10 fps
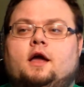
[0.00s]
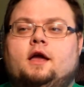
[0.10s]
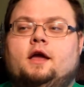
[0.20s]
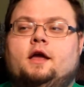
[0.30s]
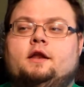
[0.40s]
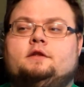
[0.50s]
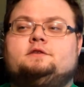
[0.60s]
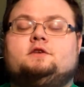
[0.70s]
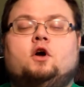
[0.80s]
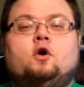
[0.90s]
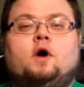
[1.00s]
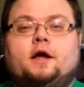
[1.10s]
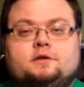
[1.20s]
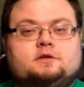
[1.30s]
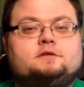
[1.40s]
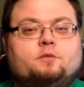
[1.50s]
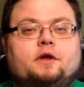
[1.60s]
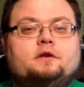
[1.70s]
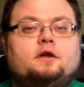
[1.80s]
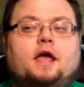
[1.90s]
And so I just
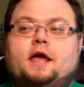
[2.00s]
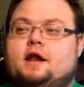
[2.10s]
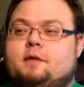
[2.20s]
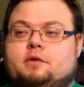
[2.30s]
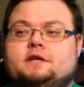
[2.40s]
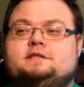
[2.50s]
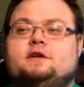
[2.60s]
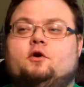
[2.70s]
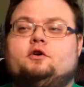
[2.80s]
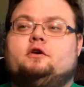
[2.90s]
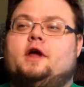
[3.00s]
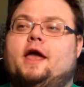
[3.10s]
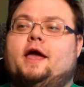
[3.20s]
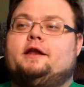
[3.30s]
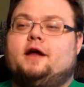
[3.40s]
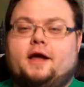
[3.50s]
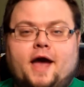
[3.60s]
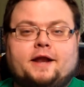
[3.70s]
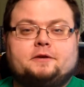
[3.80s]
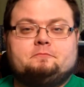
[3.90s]
went and I placed the order and I
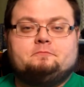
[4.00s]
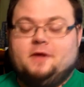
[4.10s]
got it.